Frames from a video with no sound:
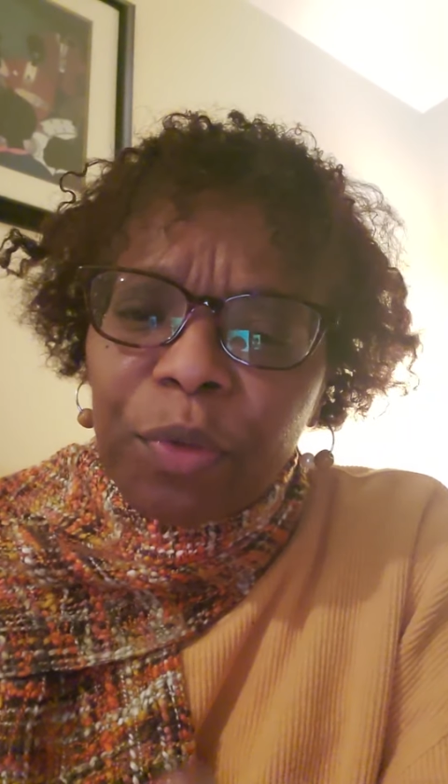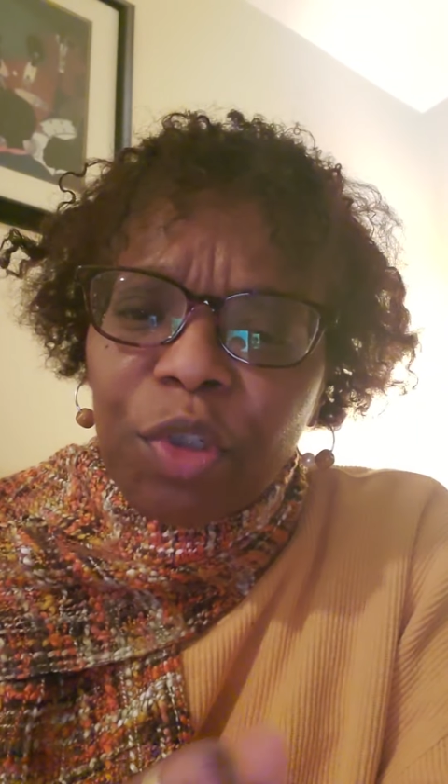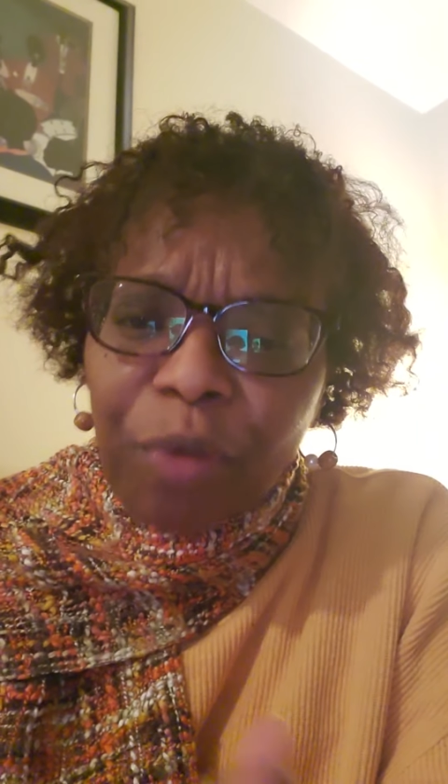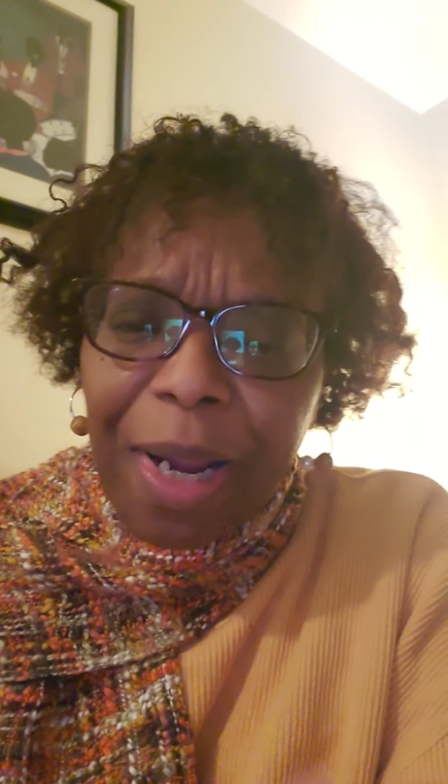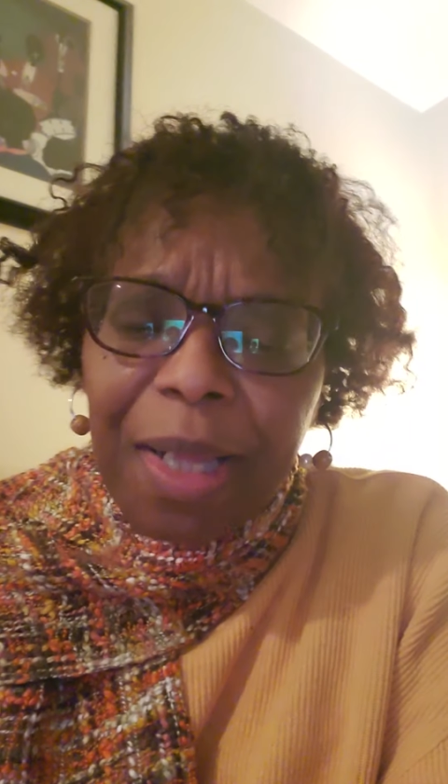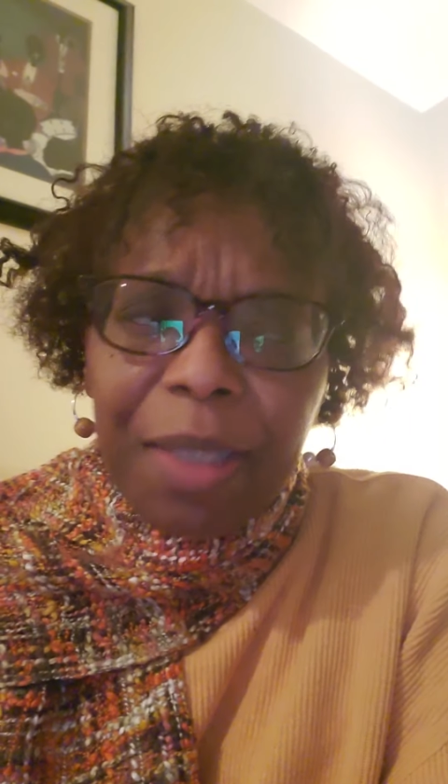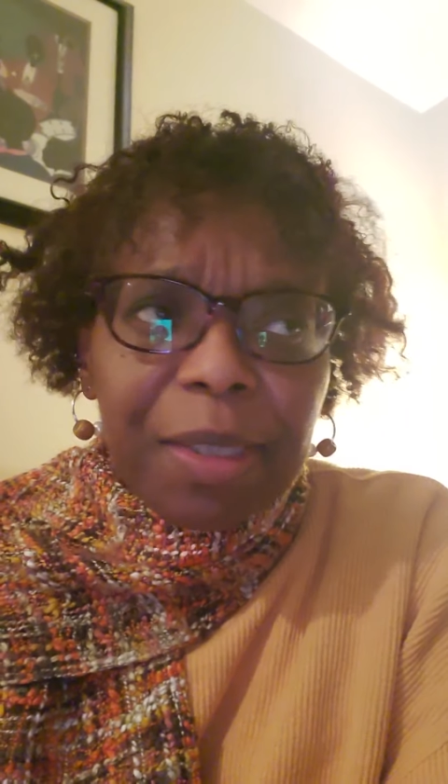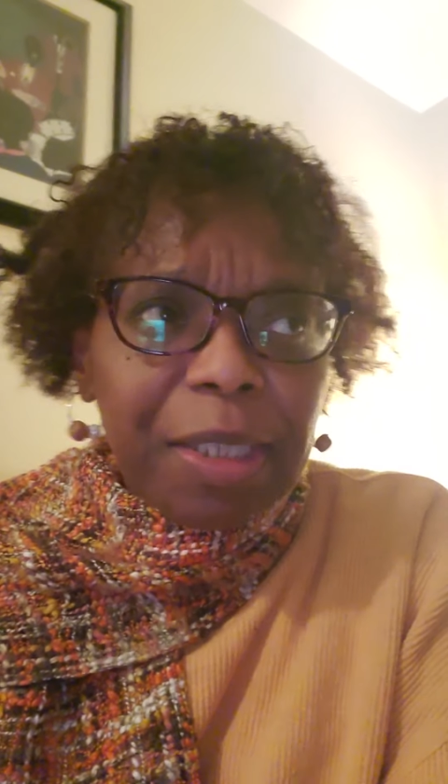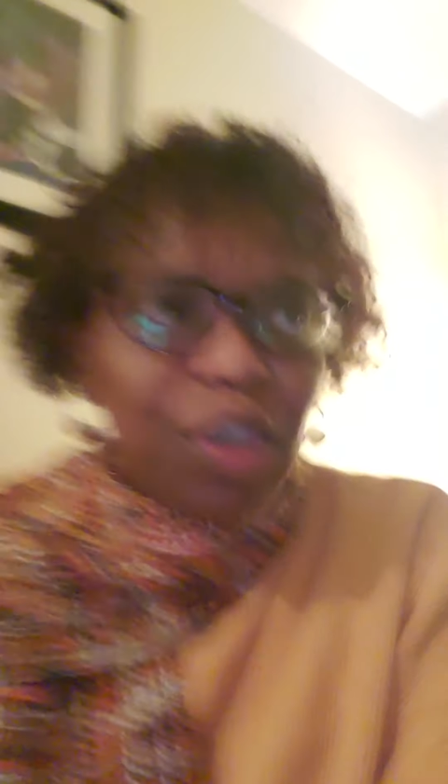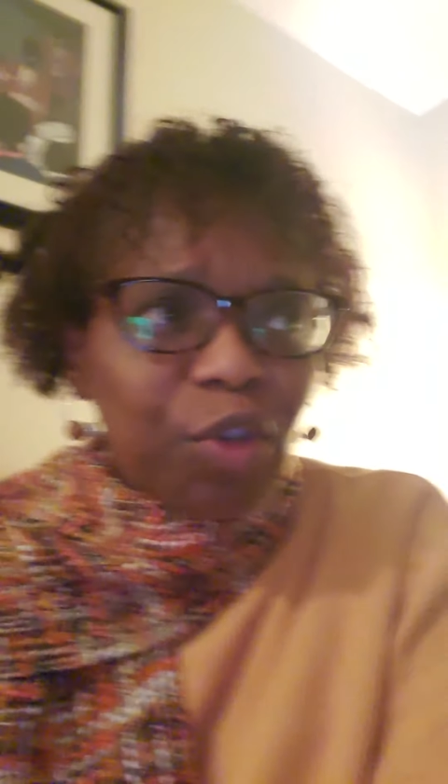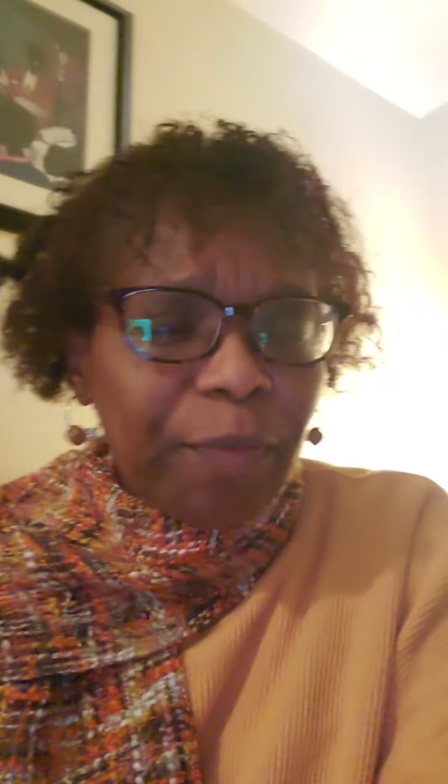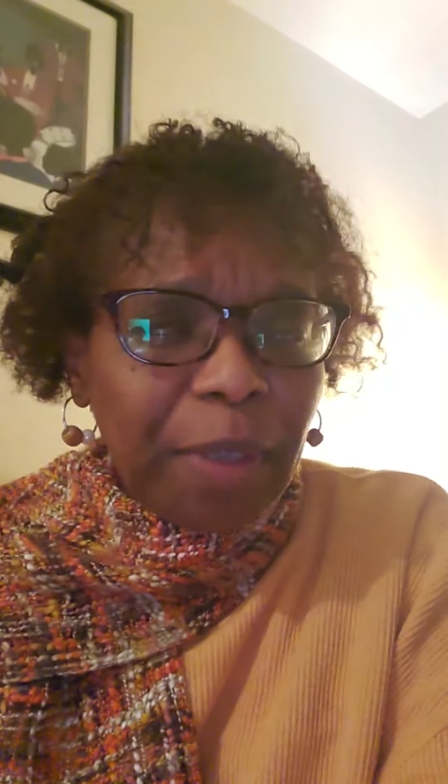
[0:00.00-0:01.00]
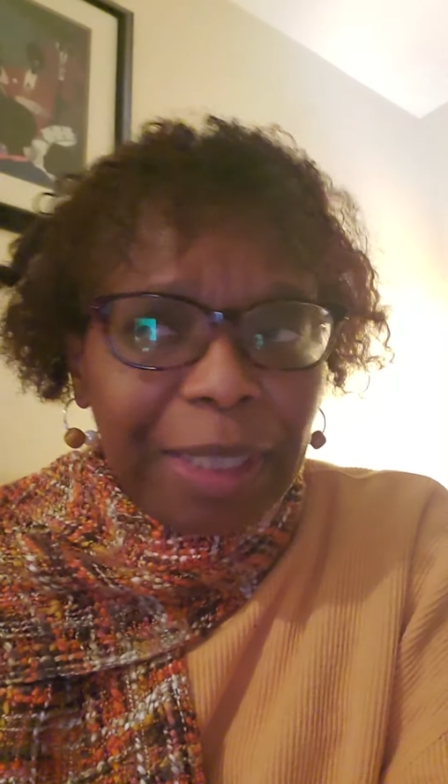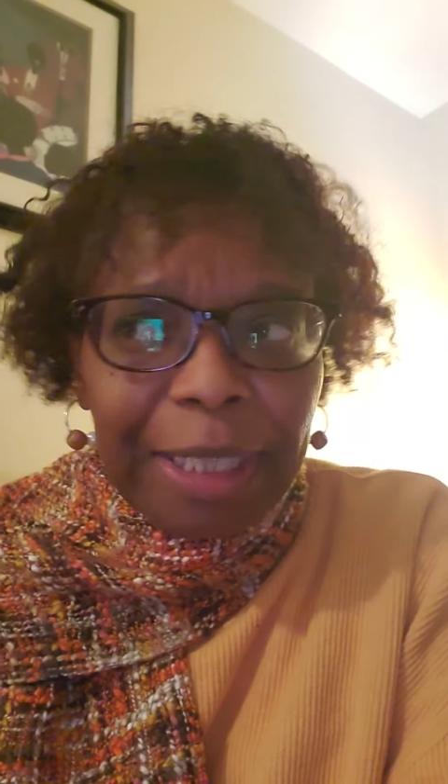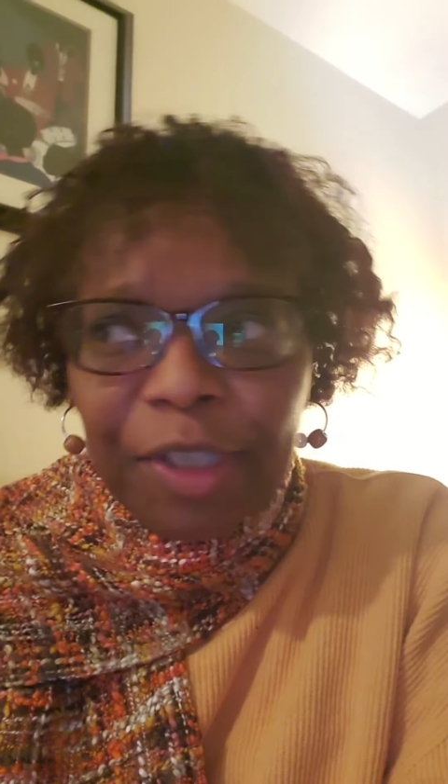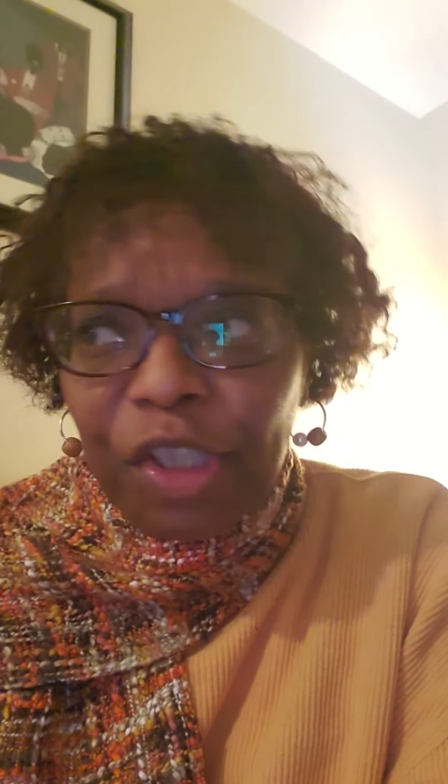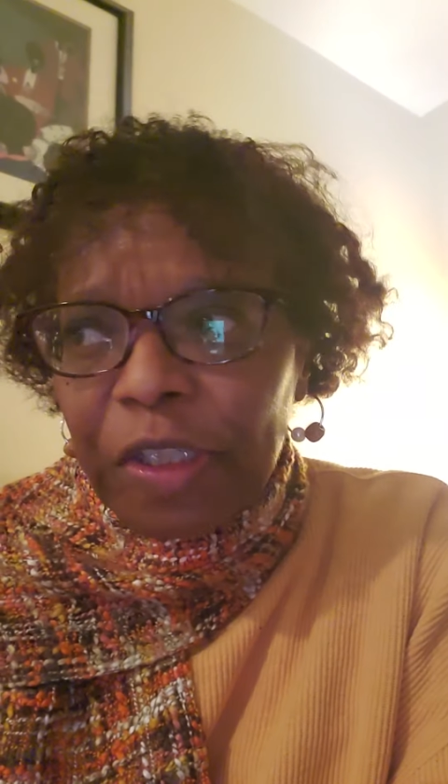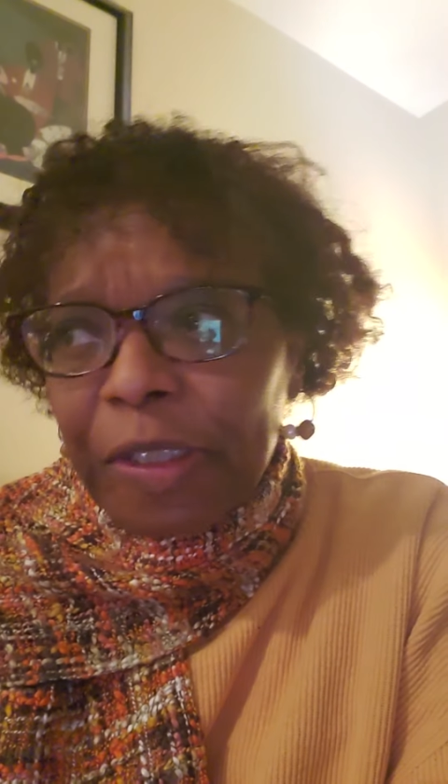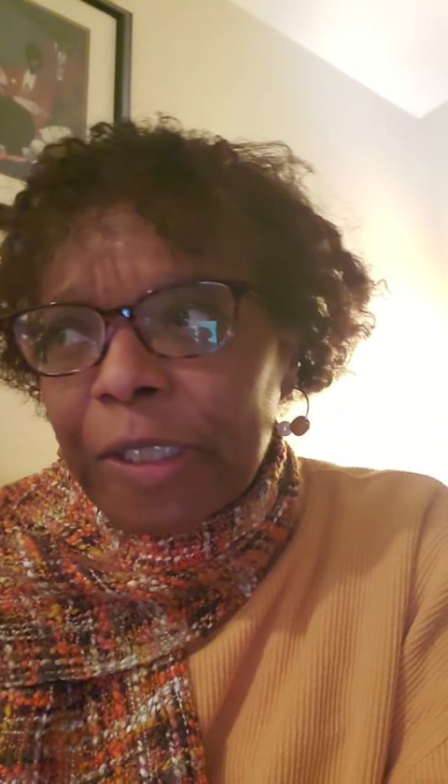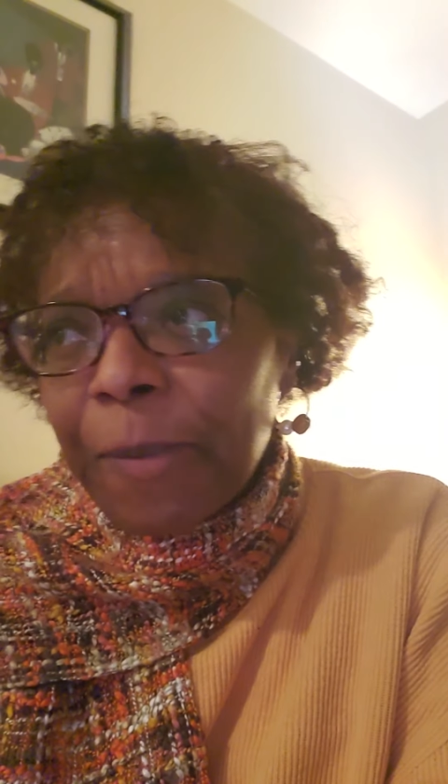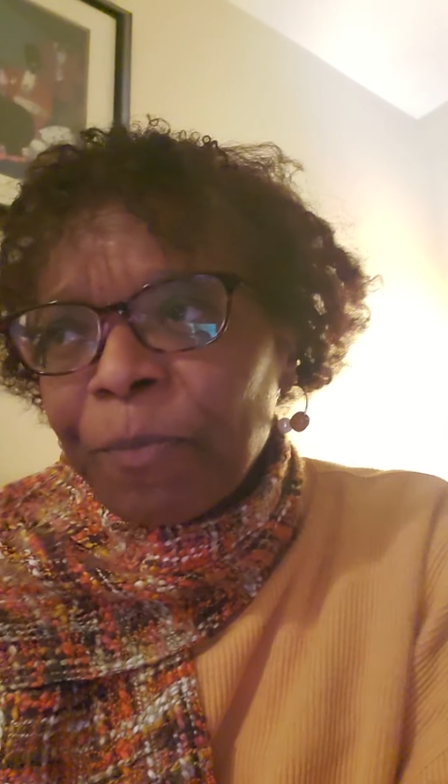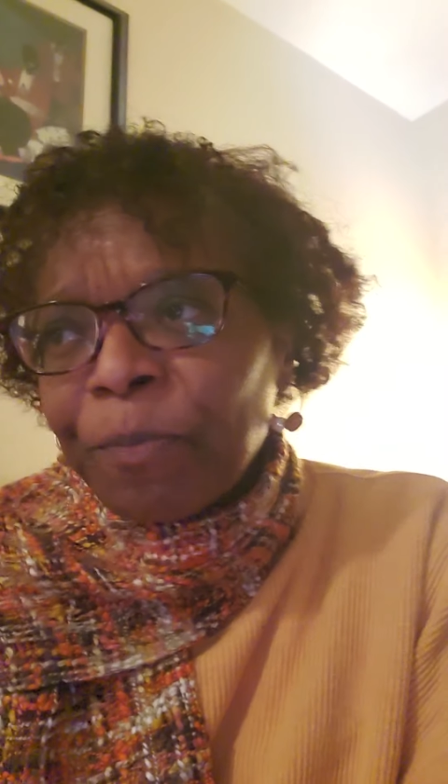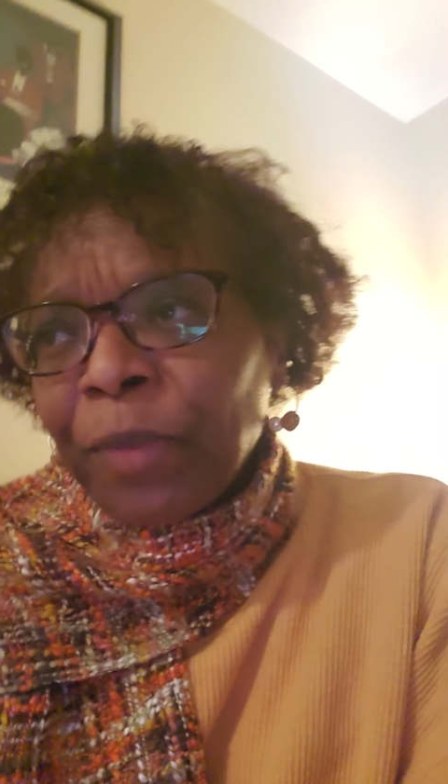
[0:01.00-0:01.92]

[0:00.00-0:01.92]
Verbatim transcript: trials and tribulations.